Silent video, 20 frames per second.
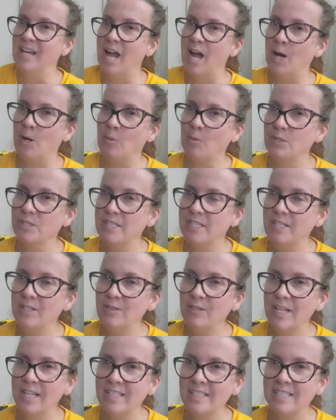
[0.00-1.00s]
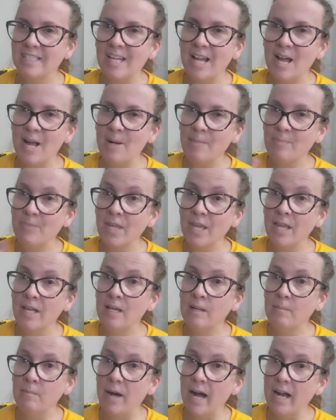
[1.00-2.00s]
I will see you next time.
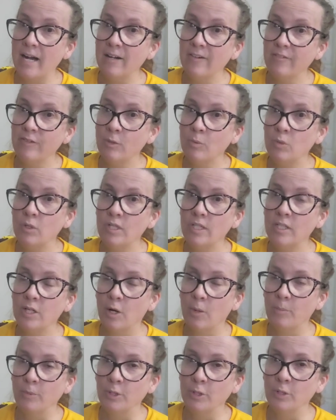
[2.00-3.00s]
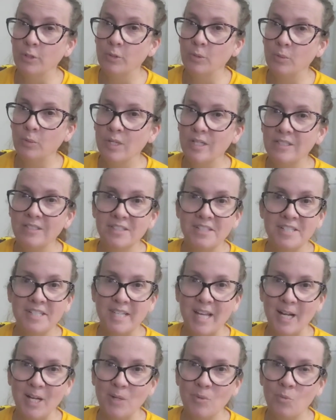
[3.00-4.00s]
Bye everyone. Hope you're doing well and
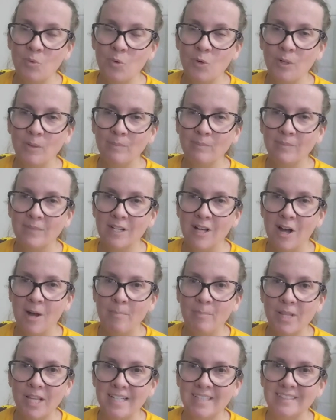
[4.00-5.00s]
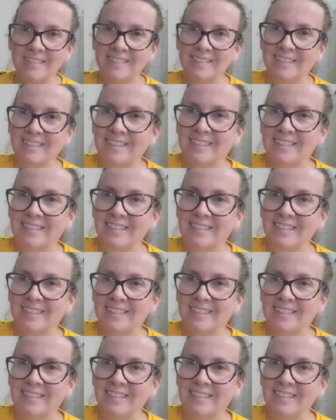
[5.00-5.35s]
staying warm. God bless.